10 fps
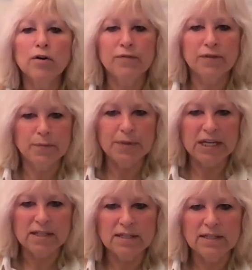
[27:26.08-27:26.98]
of the
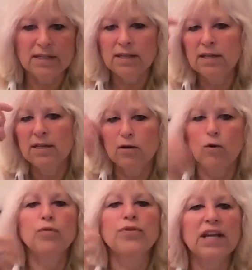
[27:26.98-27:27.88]
beast,
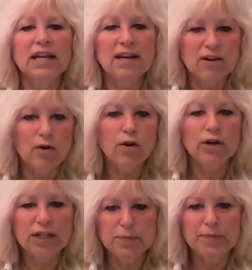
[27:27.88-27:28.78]
or they call
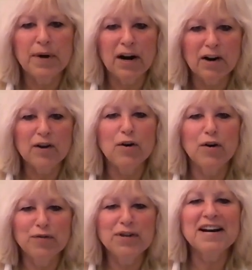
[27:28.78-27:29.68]
it mark
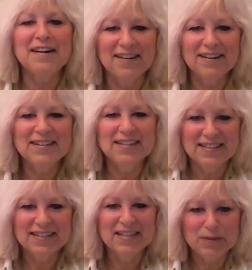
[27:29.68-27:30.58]
of God,
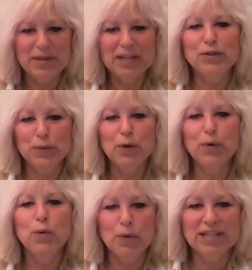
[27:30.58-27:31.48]
but you
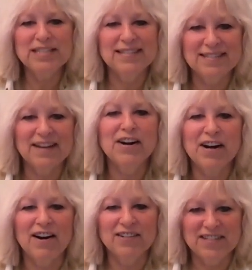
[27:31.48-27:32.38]
know who is their
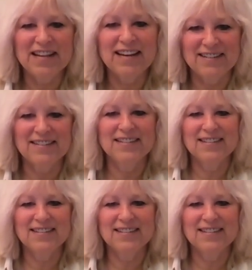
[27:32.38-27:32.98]
God, Satan.